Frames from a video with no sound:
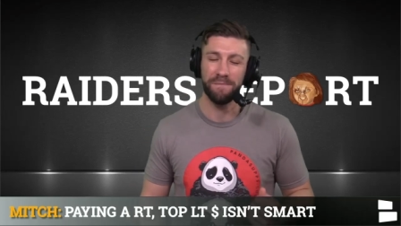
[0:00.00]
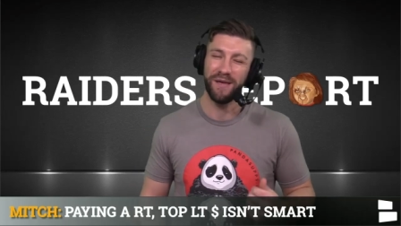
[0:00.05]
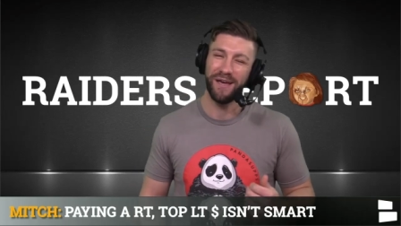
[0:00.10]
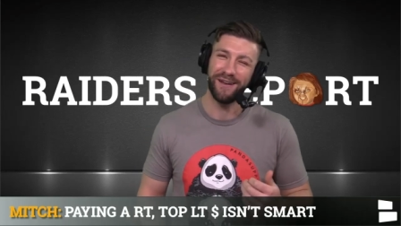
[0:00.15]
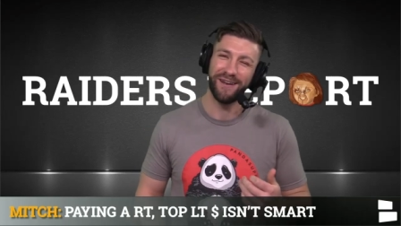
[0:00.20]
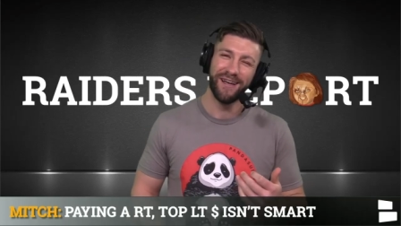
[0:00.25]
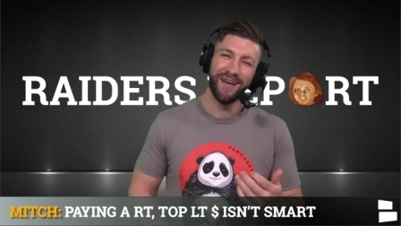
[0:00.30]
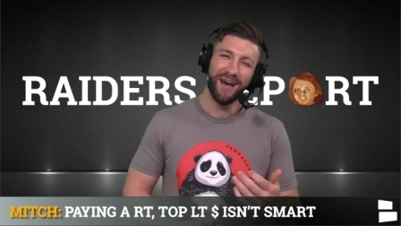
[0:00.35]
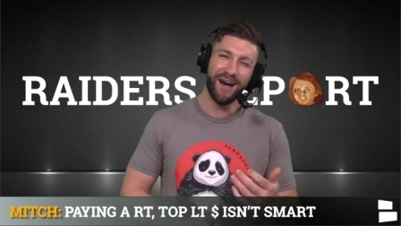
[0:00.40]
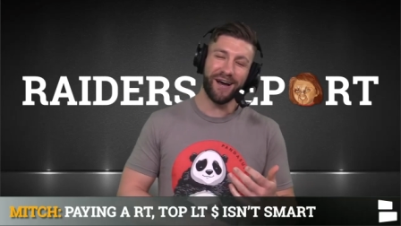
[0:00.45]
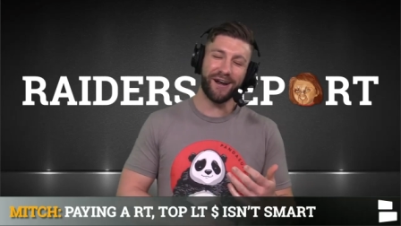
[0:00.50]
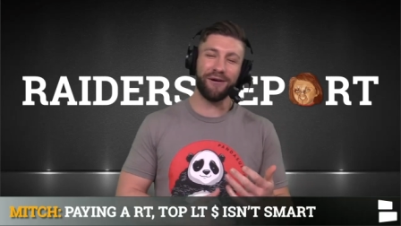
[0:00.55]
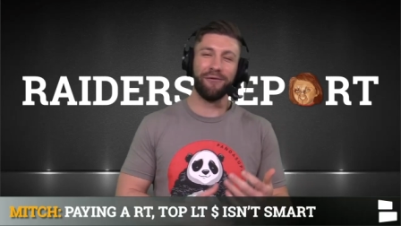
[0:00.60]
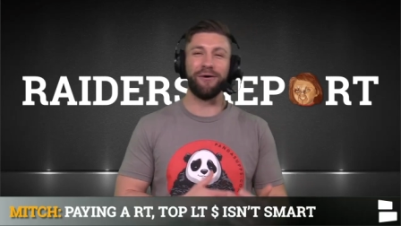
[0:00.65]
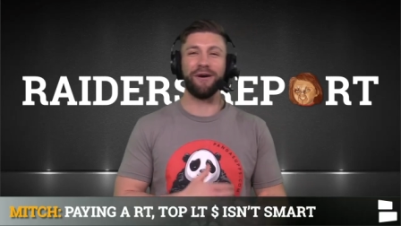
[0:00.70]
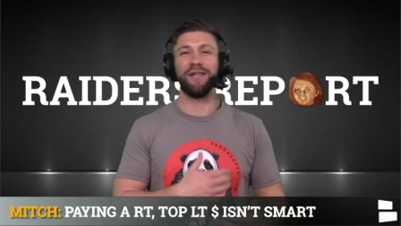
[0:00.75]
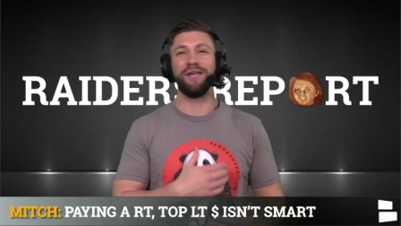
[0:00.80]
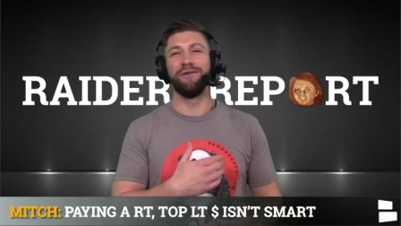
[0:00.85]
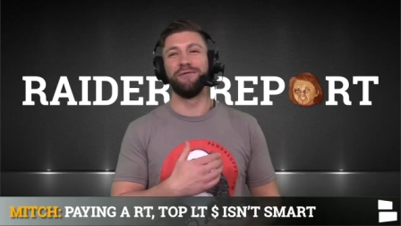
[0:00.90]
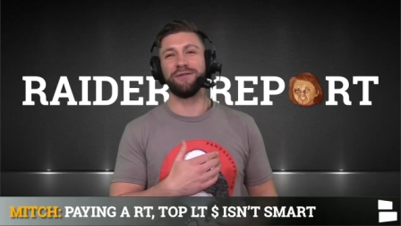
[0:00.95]
And I don't
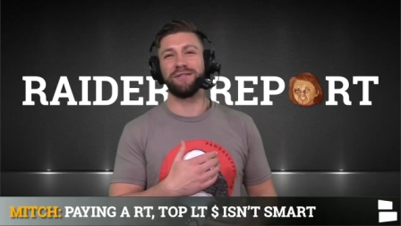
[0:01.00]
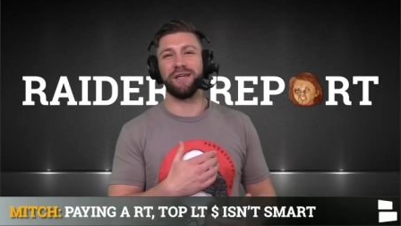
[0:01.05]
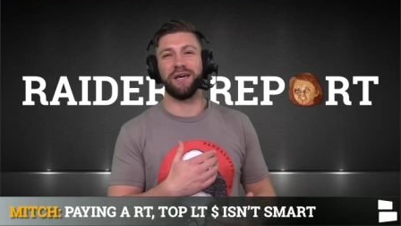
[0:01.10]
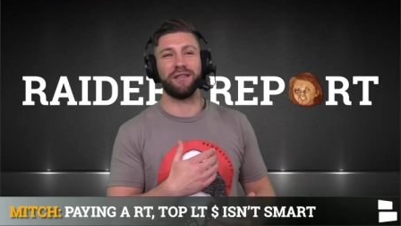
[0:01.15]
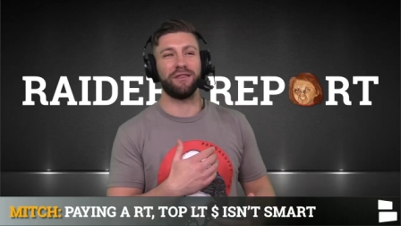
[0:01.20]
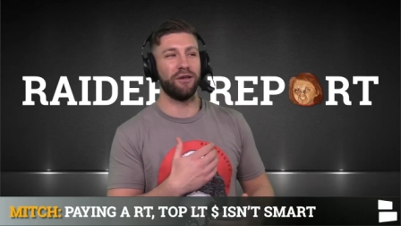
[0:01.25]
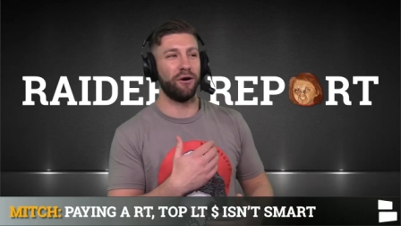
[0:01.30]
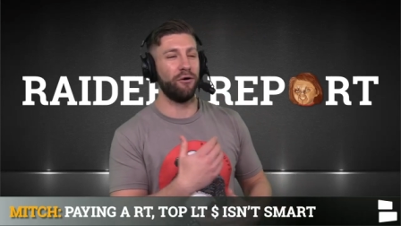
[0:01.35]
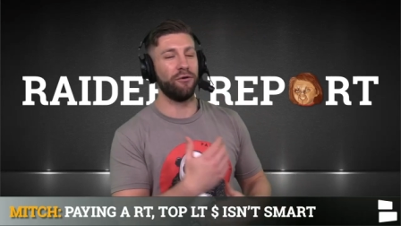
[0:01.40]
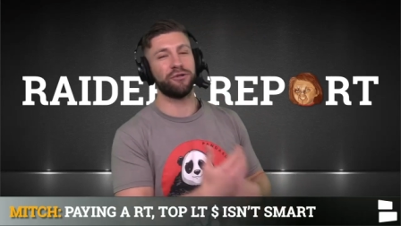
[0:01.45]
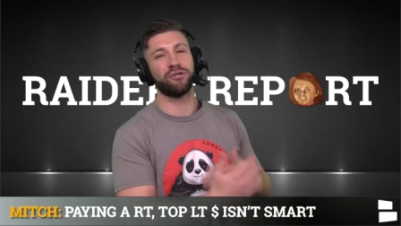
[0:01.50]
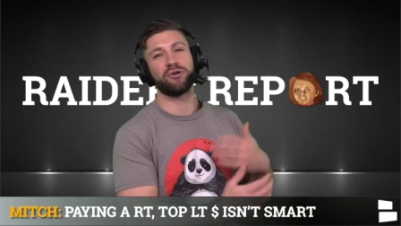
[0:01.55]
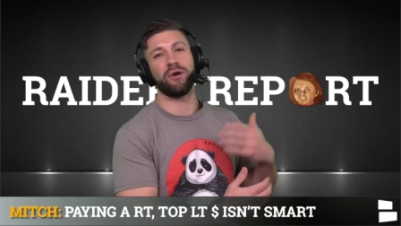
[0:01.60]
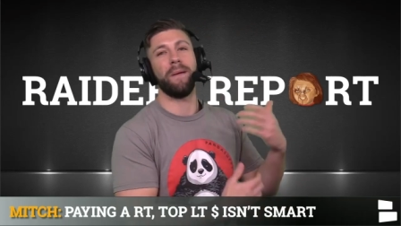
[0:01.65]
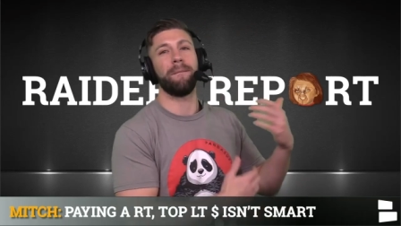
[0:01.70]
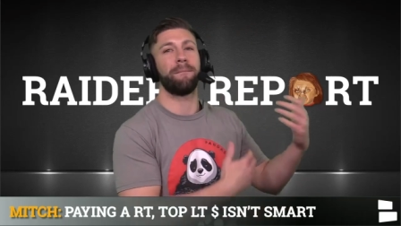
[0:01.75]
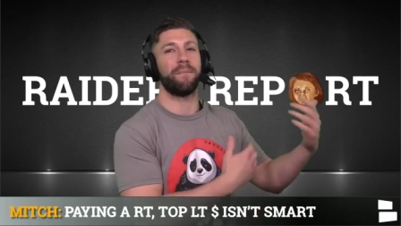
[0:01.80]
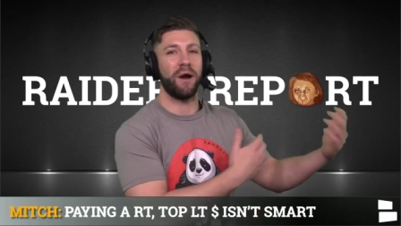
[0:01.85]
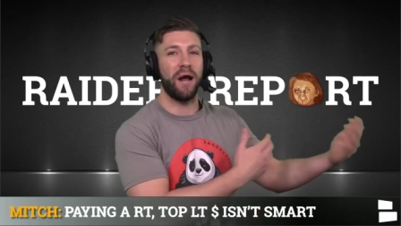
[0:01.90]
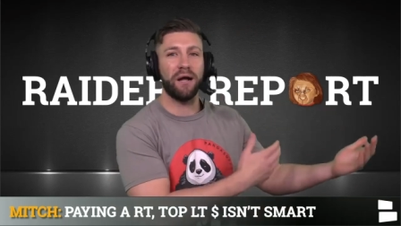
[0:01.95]
want to use like the whole
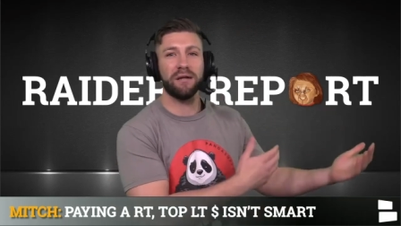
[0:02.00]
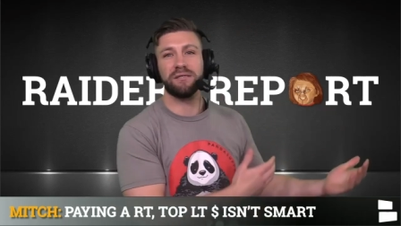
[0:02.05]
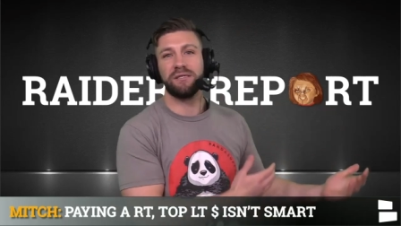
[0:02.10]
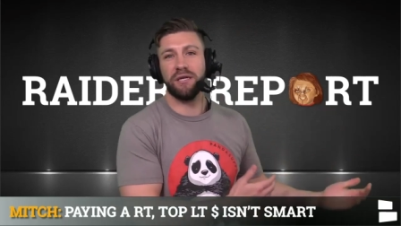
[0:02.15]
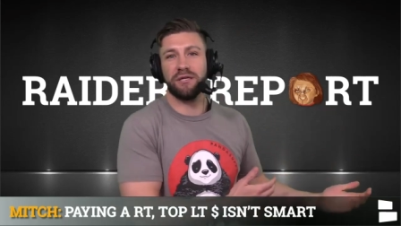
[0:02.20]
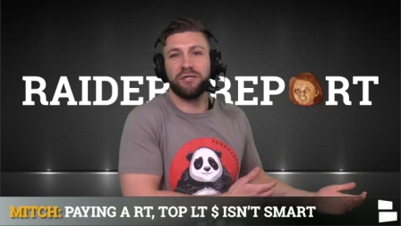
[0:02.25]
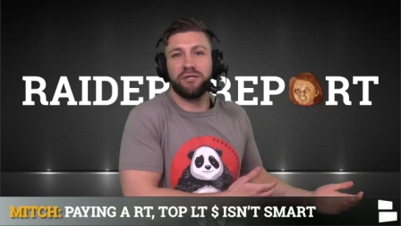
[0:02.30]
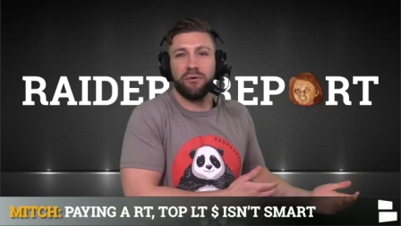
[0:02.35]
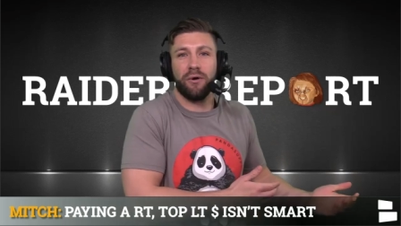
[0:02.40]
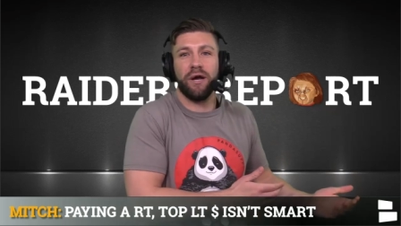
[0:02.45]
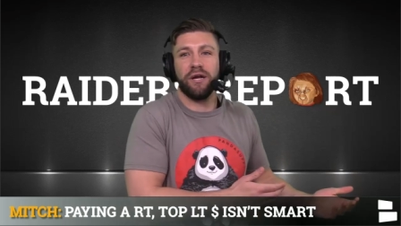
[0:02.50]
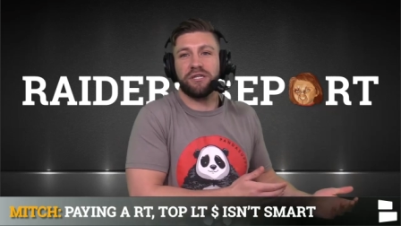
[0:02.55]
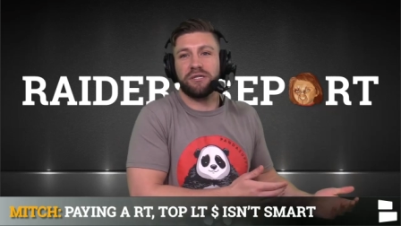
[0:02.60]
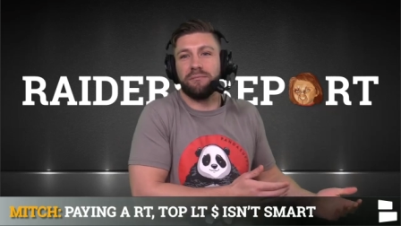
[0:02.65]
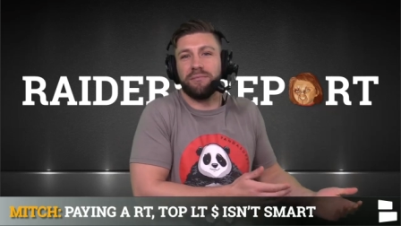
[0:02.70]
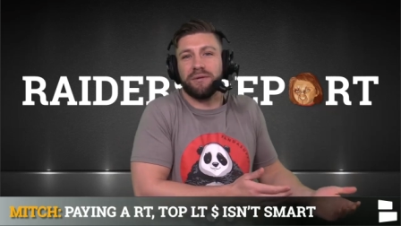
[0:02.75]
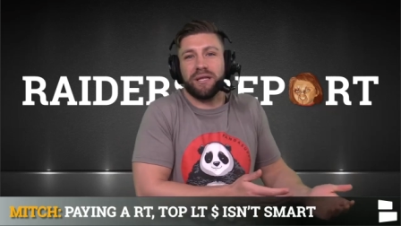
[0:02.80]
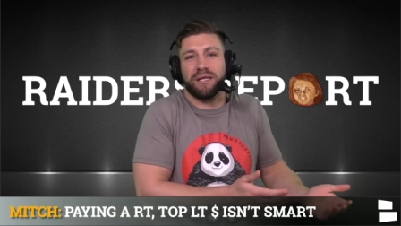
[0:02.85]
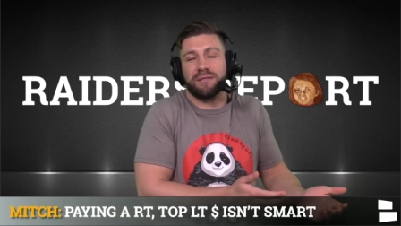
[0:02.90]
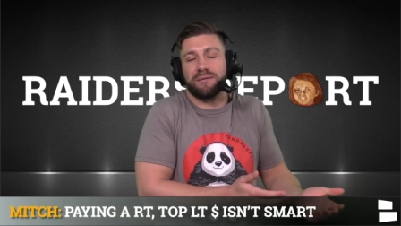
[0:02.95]
Trent Brown situation,
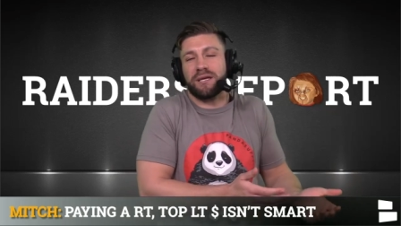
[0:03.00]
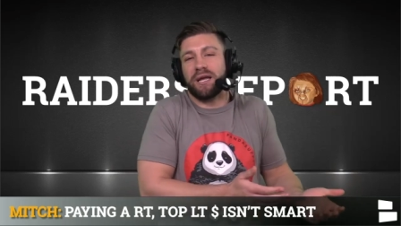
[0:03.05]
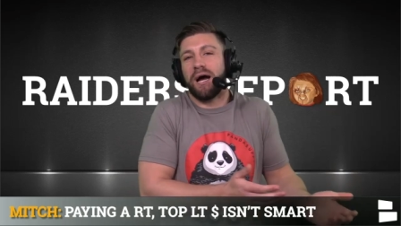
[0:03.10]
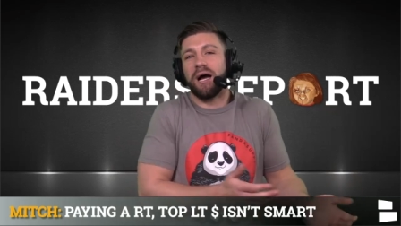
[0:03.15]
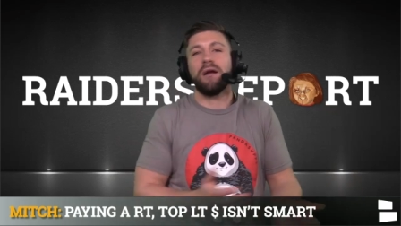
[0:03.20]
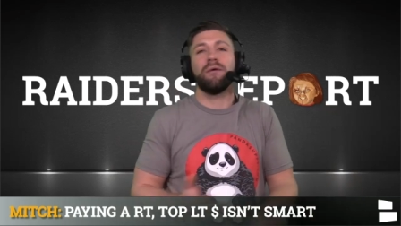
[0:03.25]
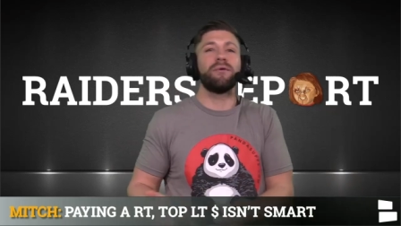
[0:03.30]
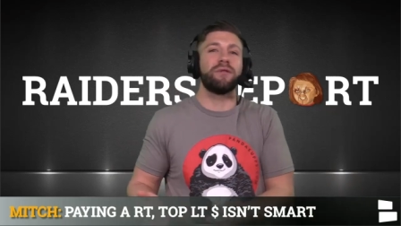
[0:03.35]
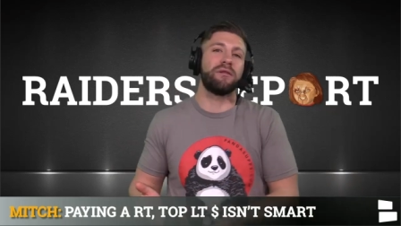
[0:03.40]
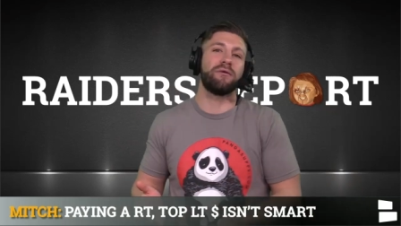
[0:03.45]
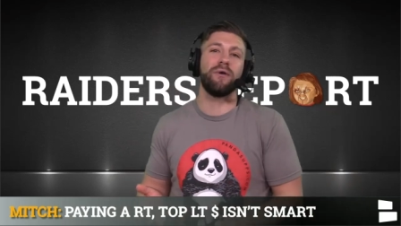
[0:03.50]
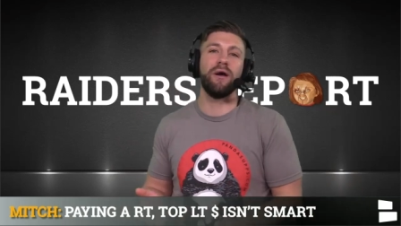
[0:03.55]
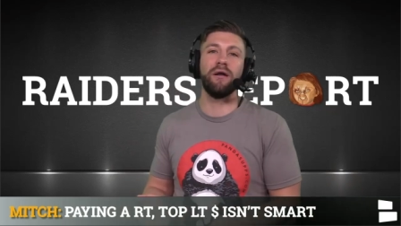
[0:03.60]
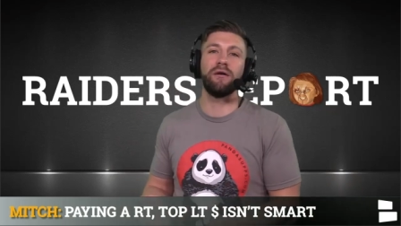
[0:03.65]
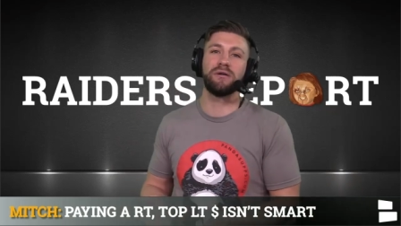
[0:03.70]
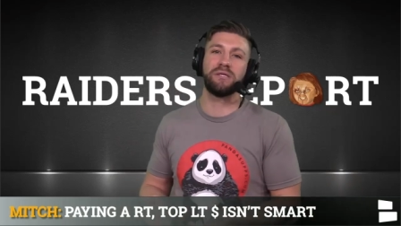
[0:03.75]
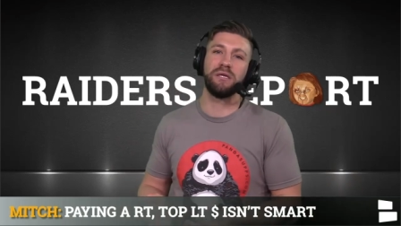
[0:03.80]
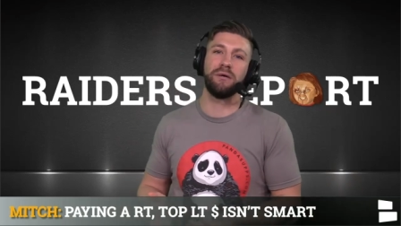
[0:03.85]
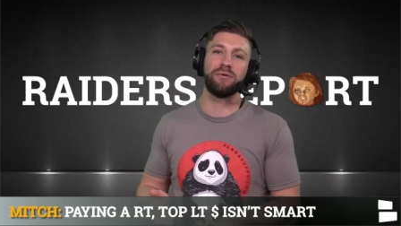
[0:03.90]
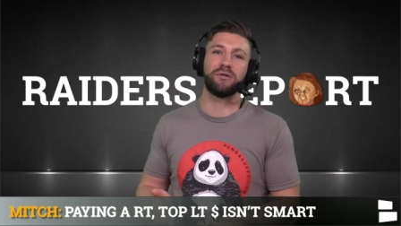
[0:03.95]
but that's kind of what the
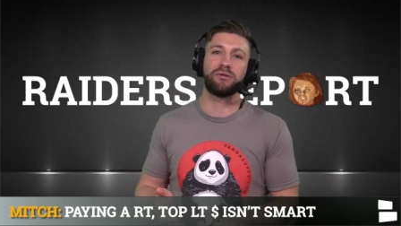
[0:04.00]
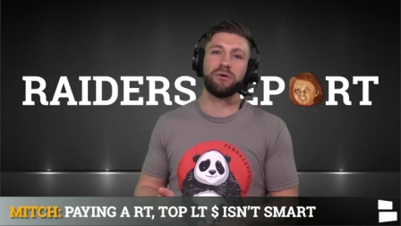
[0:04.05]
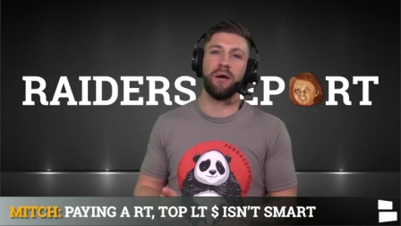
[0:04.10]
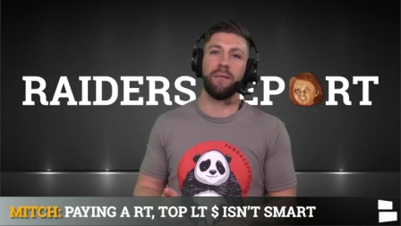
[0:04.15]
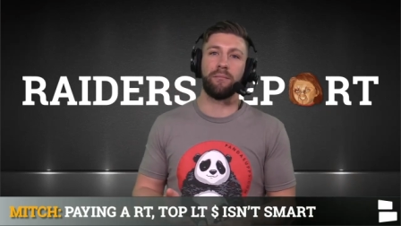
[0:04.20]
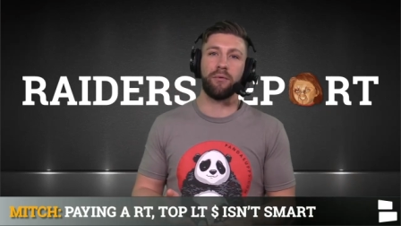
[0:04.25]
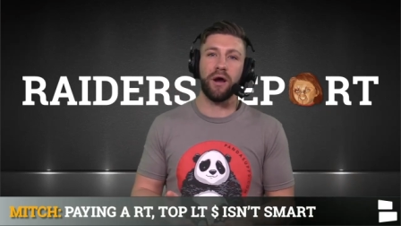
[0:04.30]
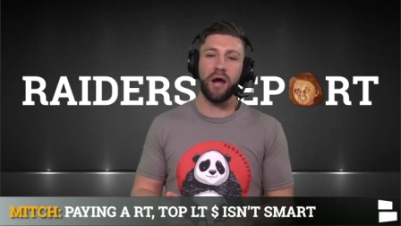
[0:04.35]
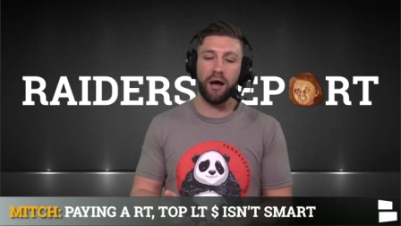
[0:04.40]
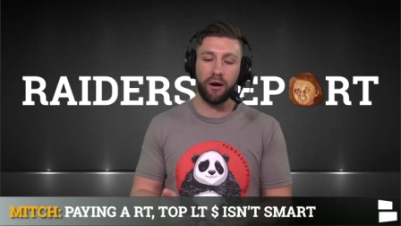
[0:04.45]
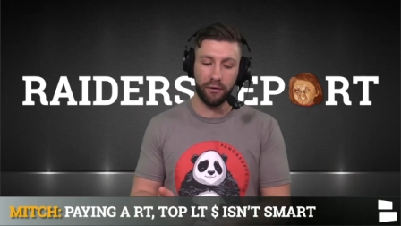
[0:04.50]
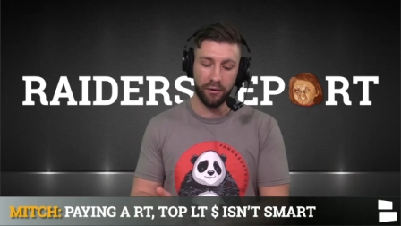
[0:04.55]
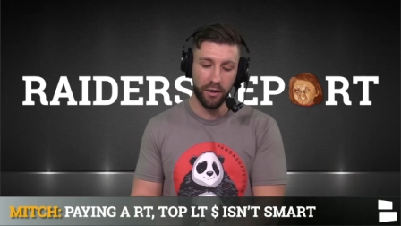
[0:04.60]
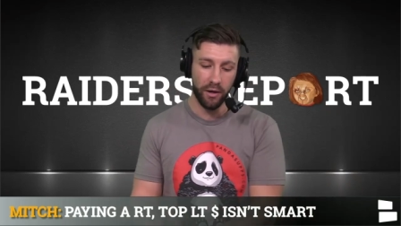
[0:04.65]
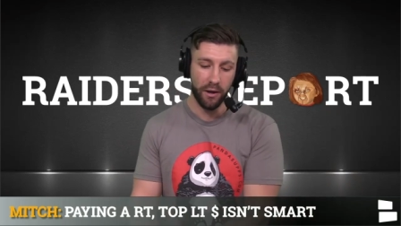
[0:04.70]
Raiders did with Trent Brown.